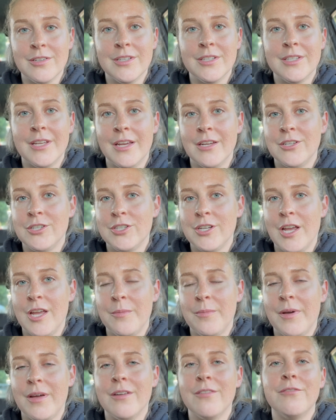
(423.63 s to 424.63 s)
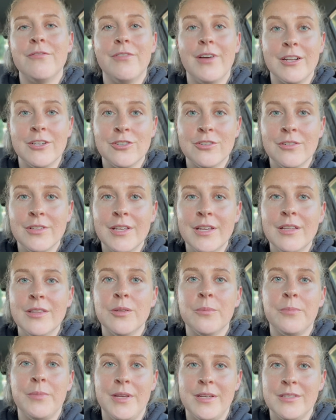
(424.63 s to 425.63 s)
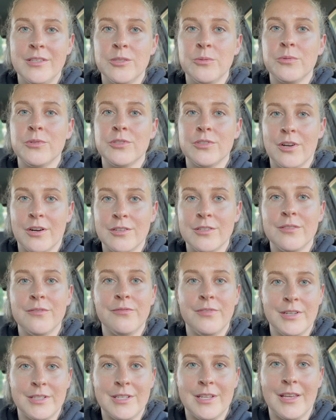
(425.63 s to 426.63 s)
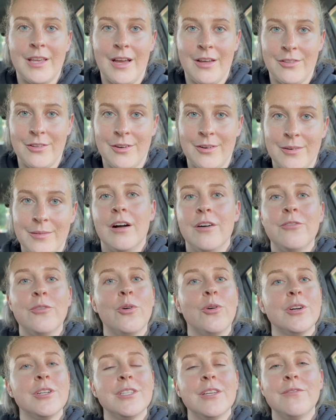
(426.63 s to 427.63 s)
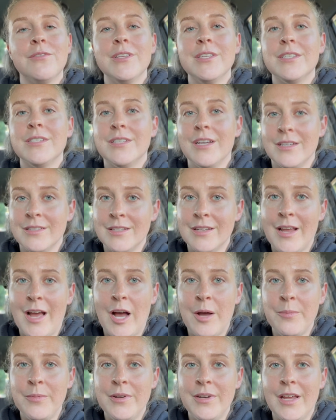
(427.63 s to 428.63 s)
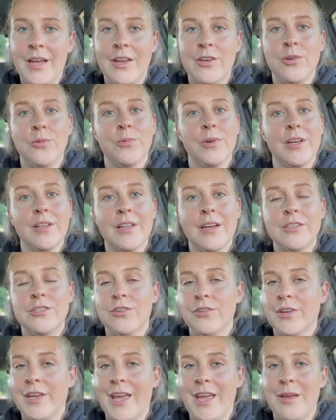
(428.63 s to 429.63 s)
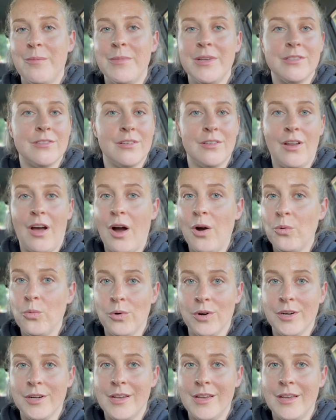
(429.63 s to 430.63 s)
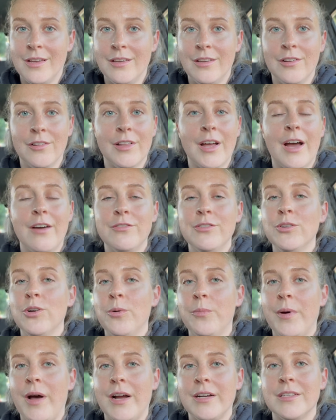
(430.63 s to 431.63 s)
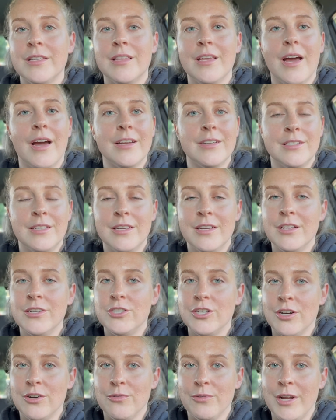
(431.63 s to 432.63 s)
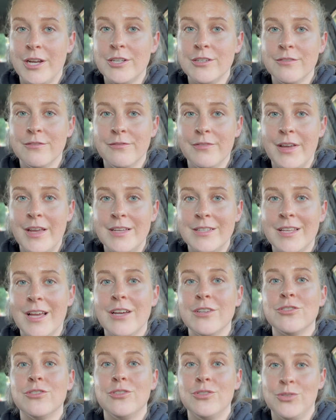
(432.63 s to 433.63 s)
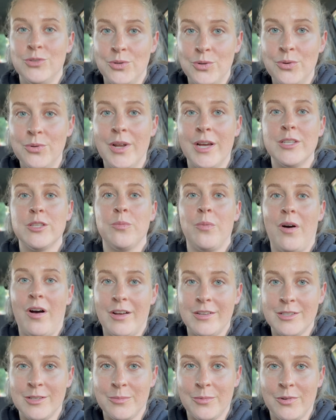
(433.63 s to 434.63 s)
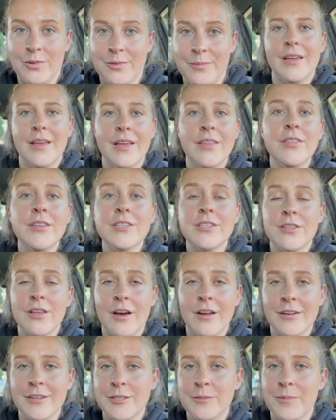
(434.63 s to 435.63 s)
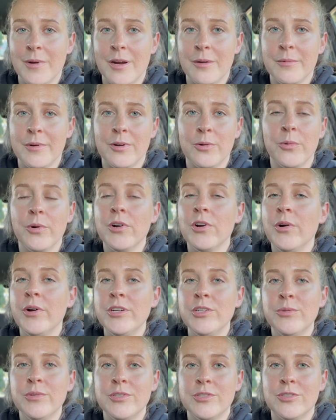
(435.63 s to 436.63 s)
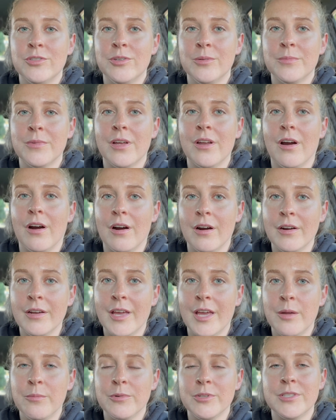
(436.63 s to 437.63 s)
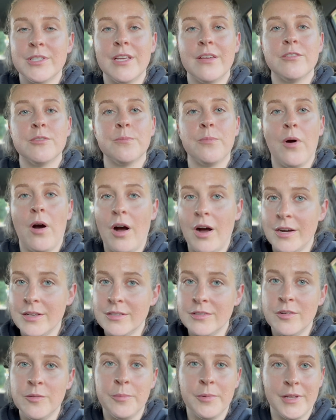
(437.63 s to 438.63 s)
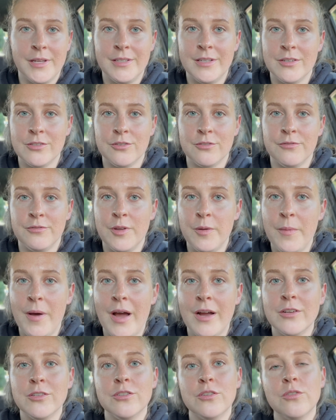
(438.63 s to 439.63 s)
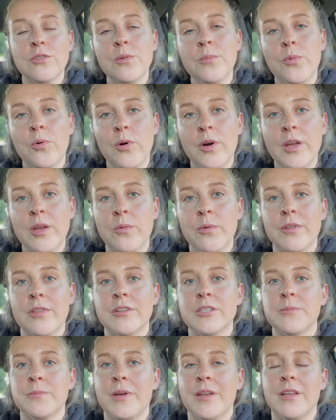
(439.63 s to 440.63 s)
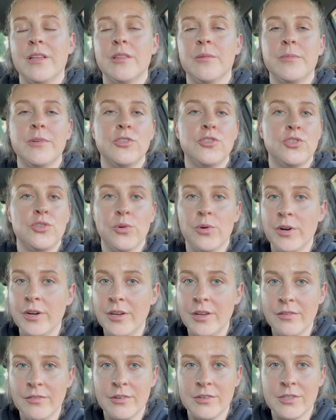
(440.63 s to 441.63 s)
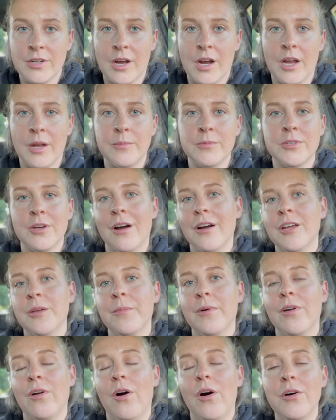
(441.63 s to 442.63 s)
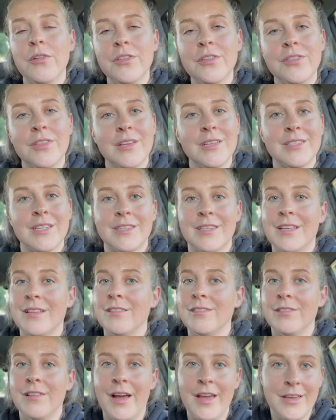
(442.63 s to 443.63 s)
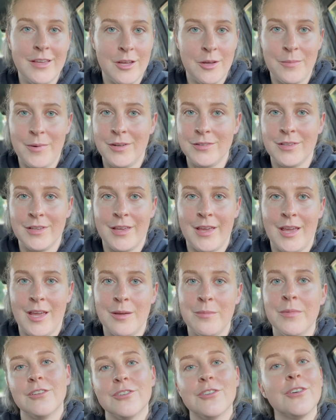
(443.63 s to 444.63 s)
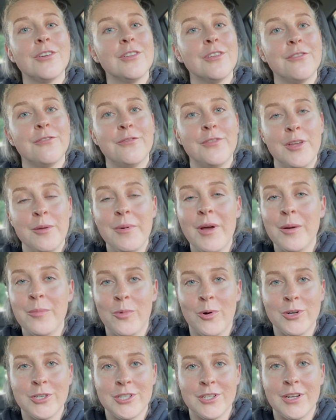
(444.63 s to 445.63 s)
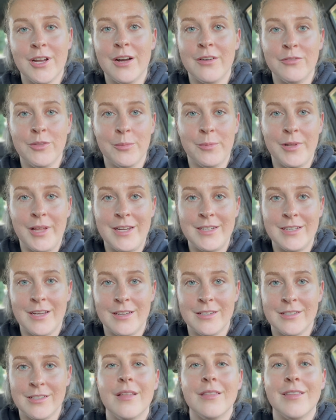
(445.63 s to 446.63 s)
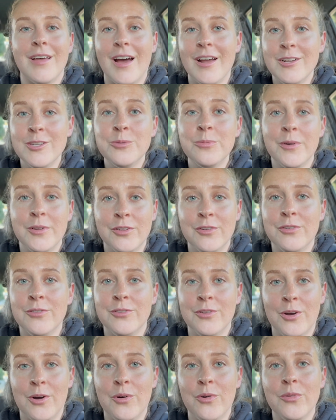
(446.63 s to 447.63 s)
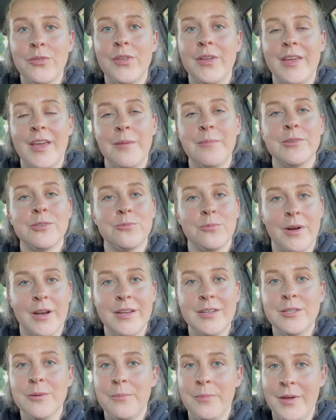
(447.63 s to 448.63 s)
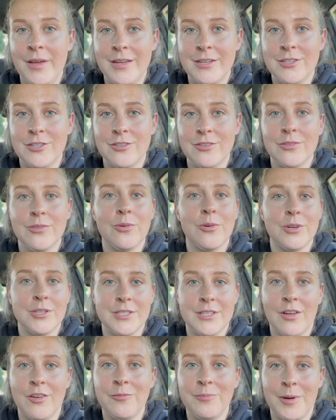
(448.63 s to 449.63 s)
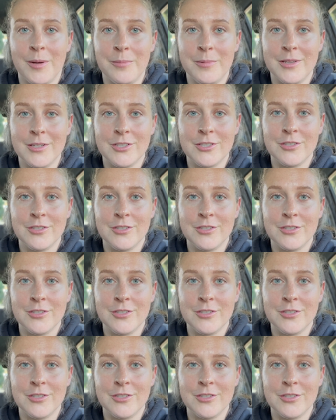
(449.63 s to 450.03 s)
to take shape and eventually the pieces will start to fit together. Of course, if this doesn't happen and you realize your game is not working, you'll have to go back to the idea generation phase as soon as possible. In this thought experiment, we're going to assume that our game receives positive playtester feedback to the point where they're spending the majority of their time talking about all the things that they like about the game during the feedback portion of the playtest. That is when you'll know the game is ready to pitch or self-publish.